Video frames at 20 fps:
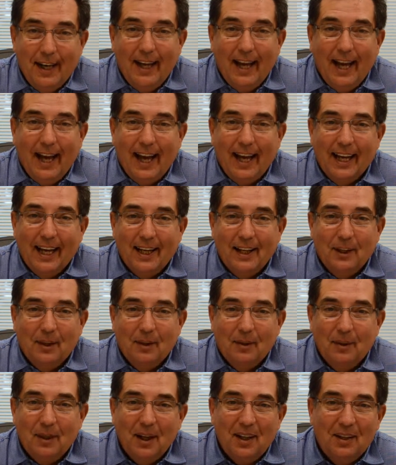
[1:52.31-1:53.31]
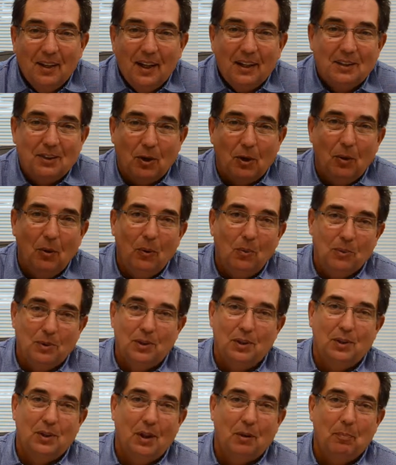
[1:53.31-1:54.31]
And that's a whole
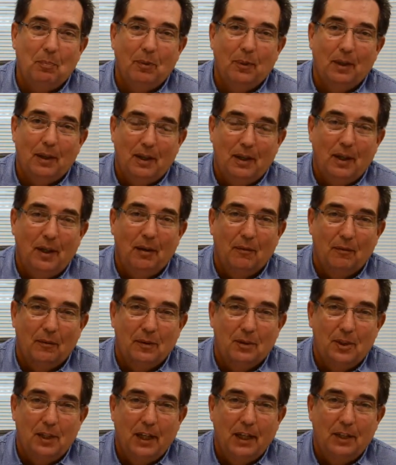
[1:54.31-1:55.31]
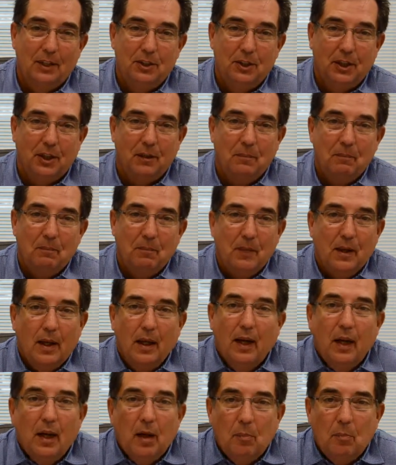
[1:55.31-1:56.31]
separate conversation.
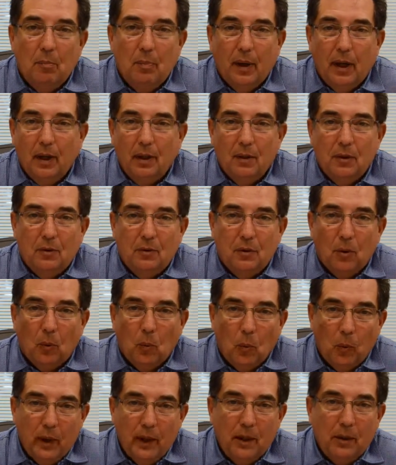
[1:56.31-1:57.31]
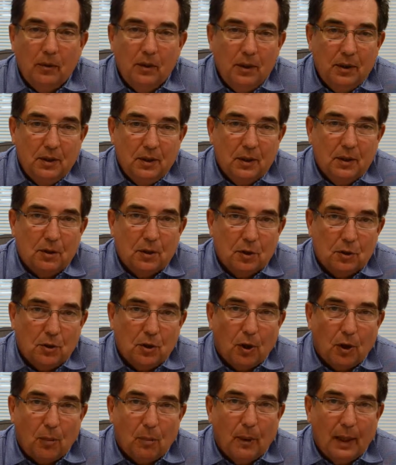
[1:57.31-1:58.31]
But the will and the
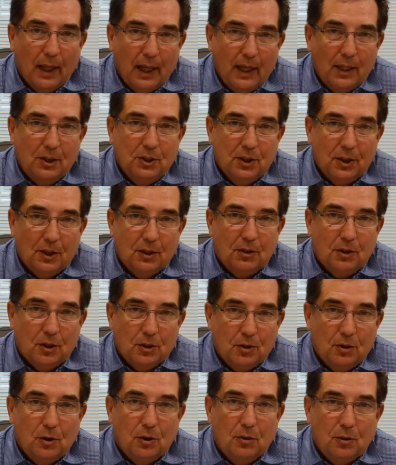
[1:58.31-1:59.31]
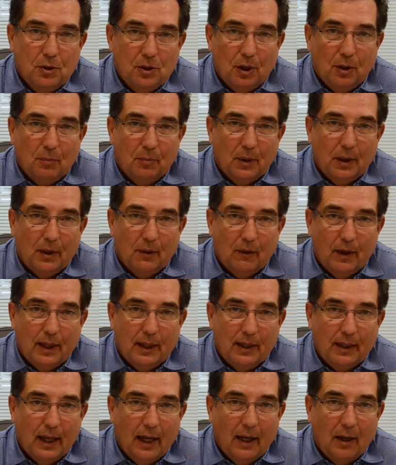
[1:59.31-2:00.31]
determination to do something
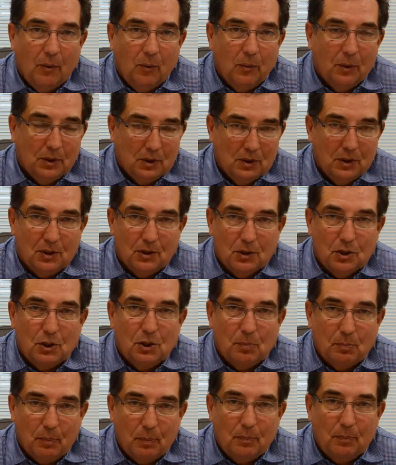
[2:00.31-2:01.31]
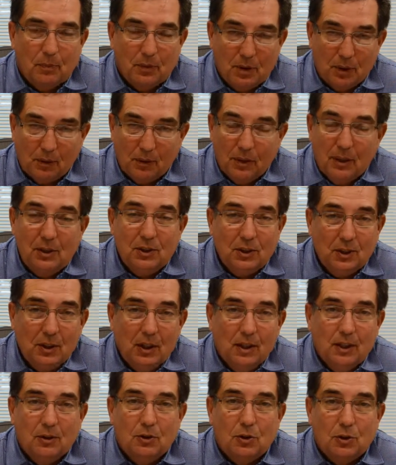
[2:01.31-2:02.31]
like that to listen
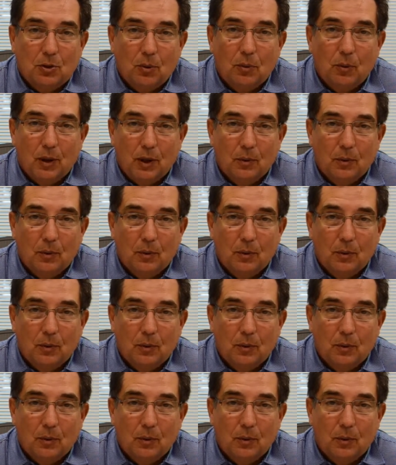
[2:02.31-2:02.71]
to his story